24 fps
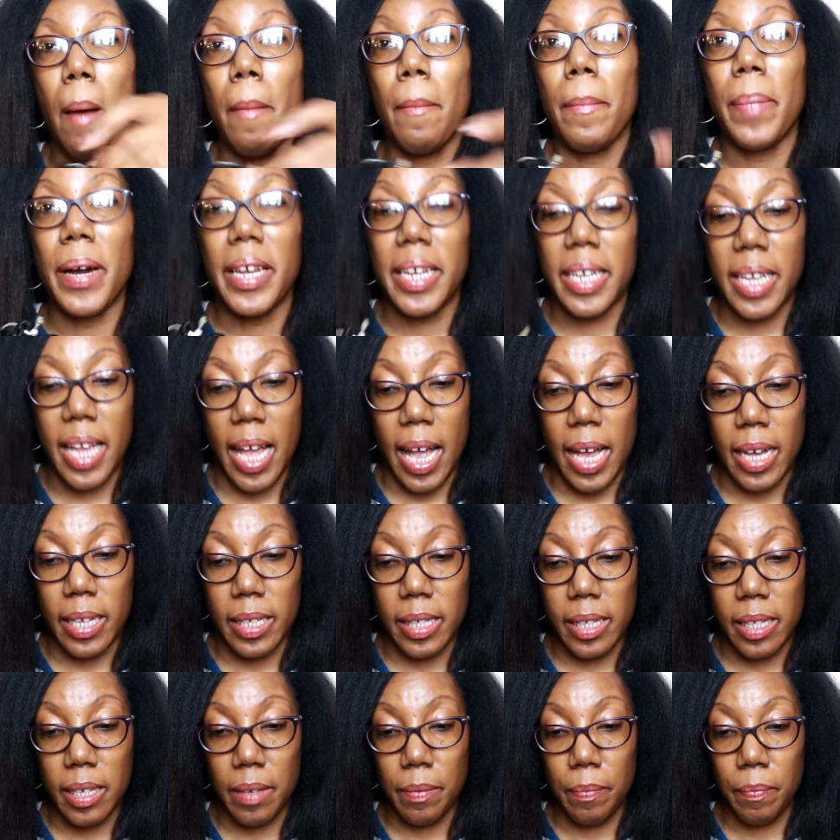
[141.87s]
But yes,
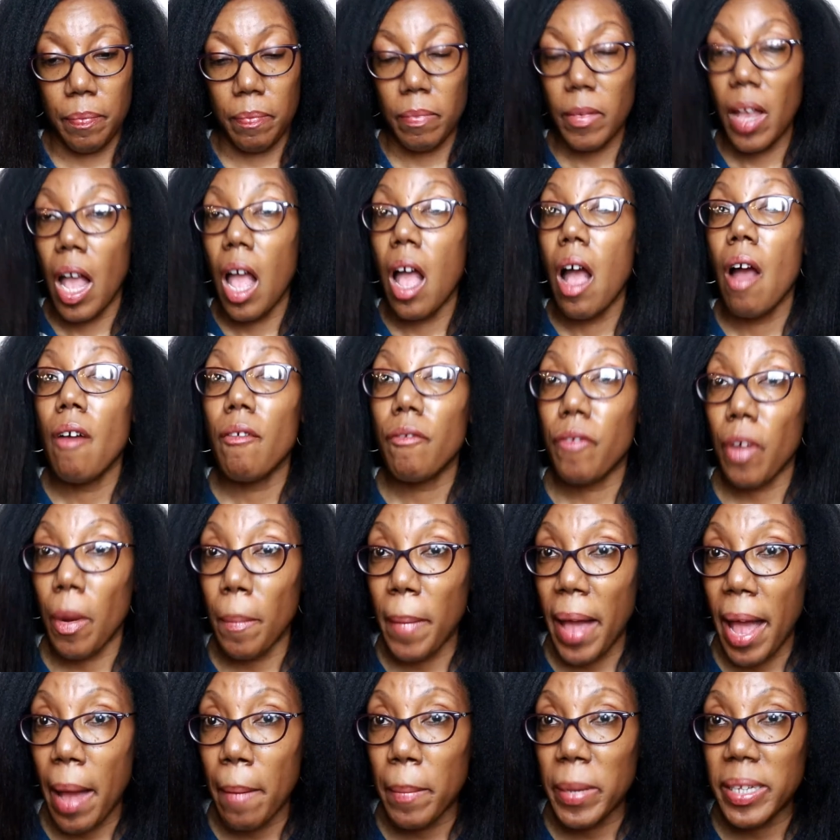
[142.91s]

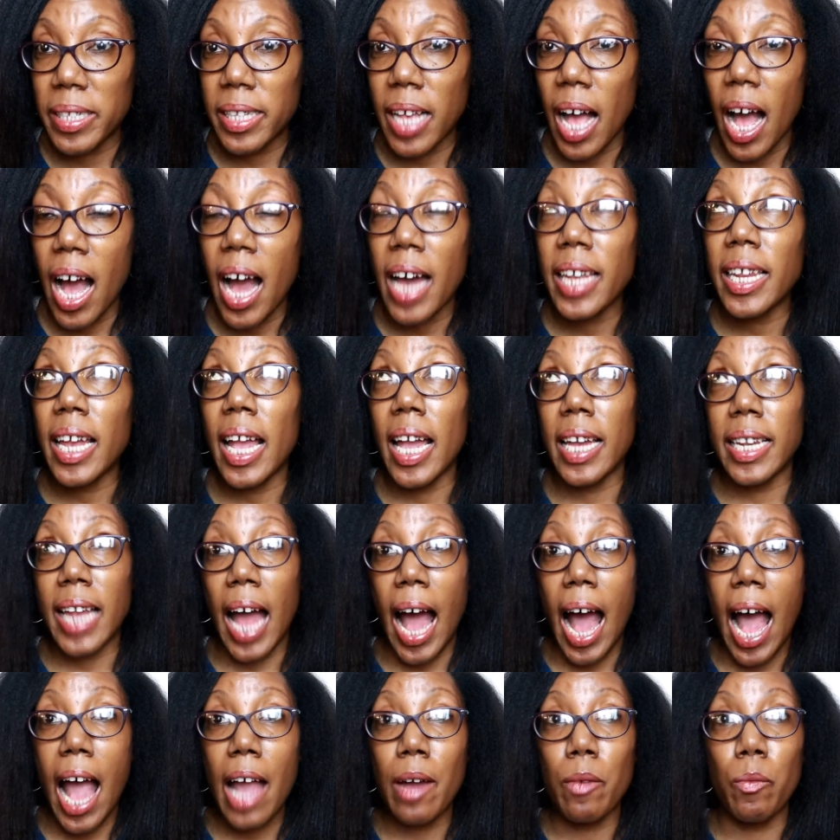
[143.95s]
from Amazon, and
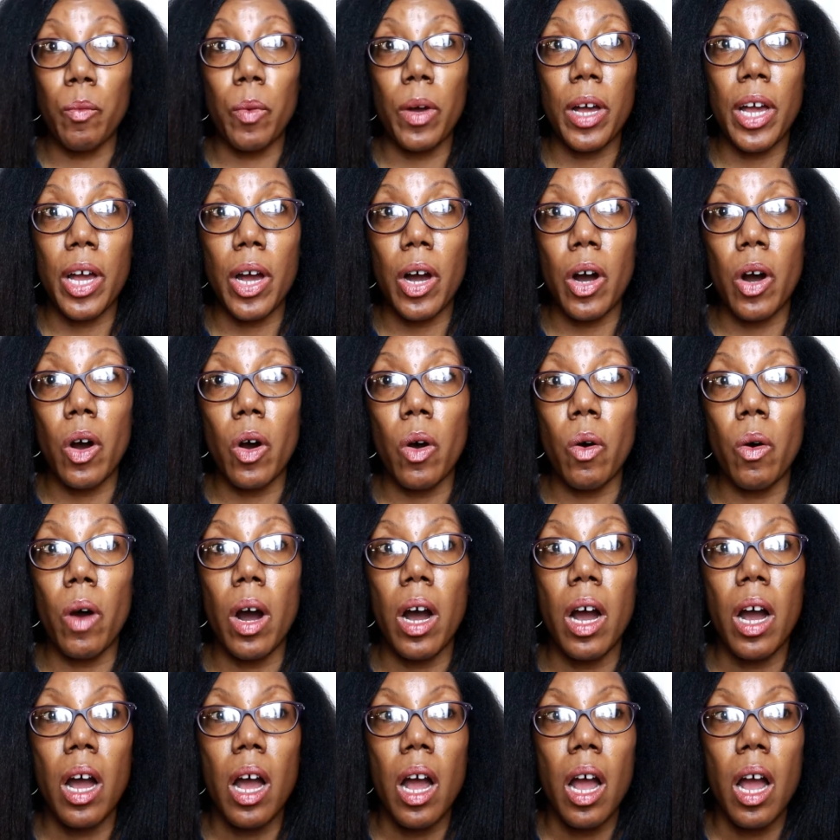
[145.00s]
I will